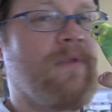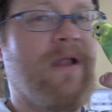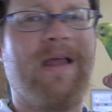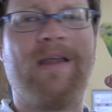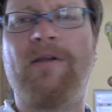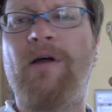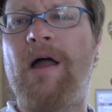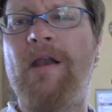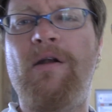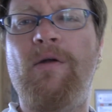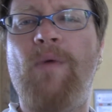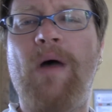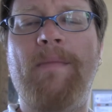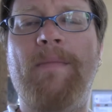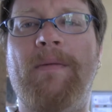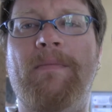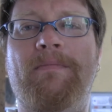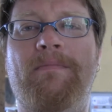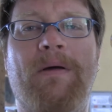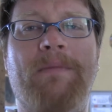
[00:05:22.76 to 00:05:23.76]
You know, I don't know why,
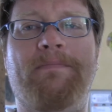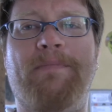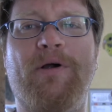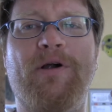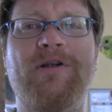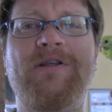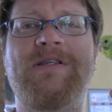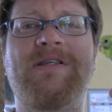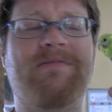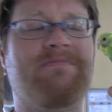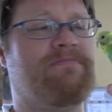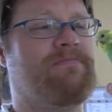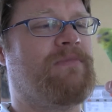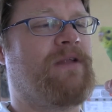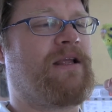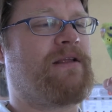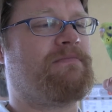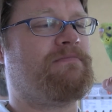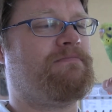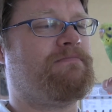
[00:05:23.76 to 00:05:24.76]
but birds,
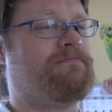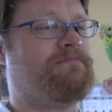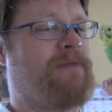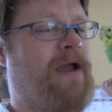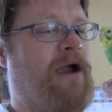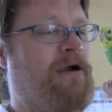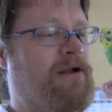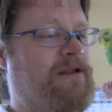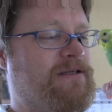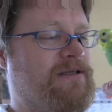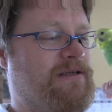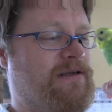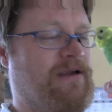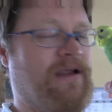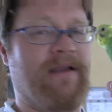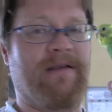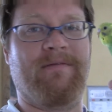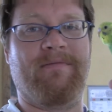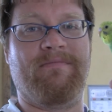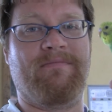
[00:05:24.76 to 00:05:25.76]
like parrots
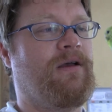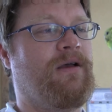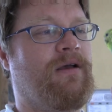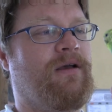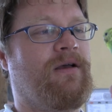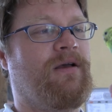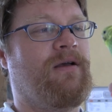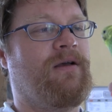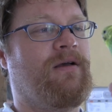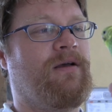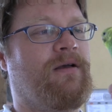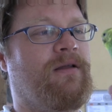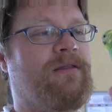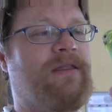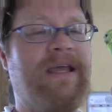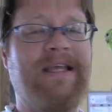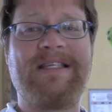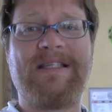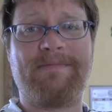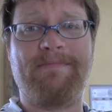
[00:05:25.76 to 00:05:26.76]
and
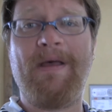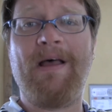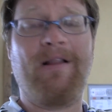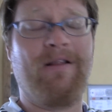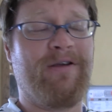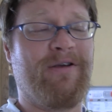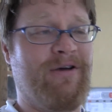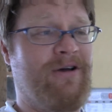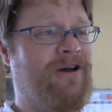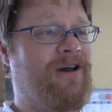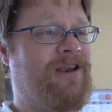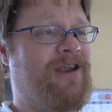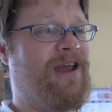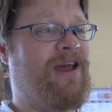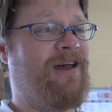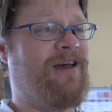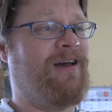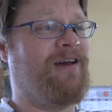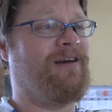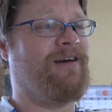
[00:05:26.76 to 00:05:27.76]
they smell good,
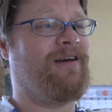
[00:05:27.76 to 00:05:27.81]
yeah.